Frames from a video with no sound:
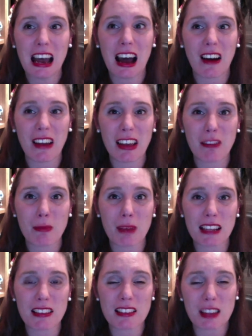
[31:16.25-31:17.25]
I have
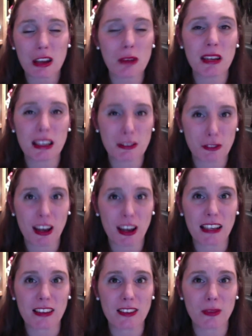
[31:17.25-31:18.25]
made so many
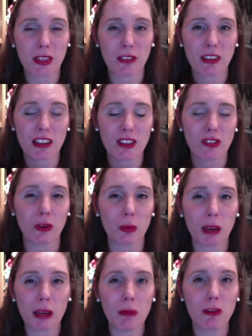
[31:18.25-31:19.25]
friends, whether it's through
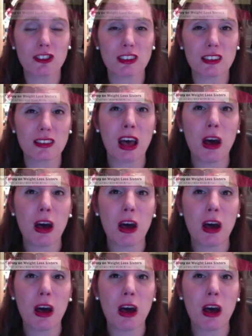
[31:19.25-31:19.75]
Weight Watchers,